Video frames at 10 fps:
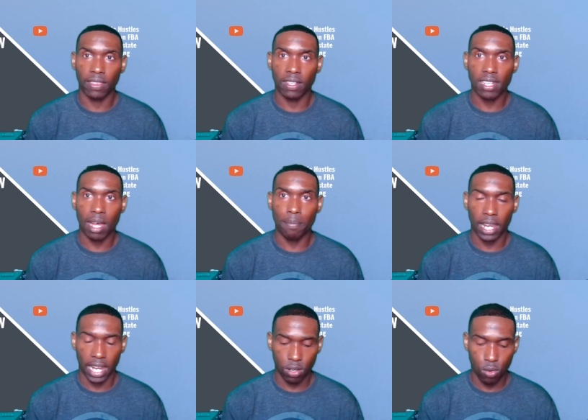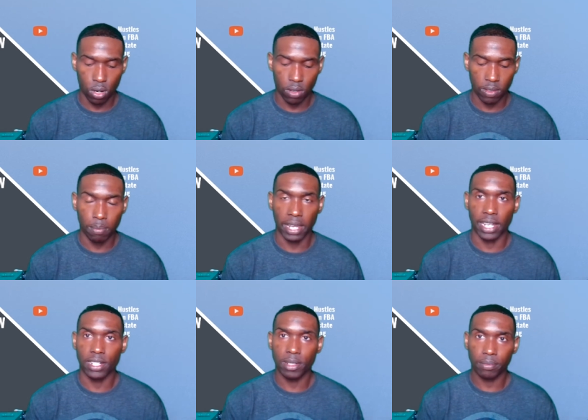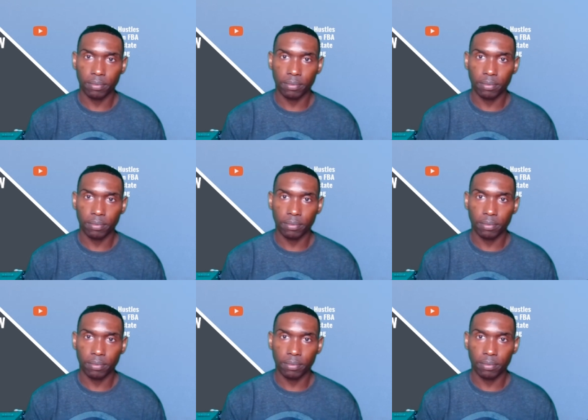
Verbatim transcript: at the top hand corner of the page.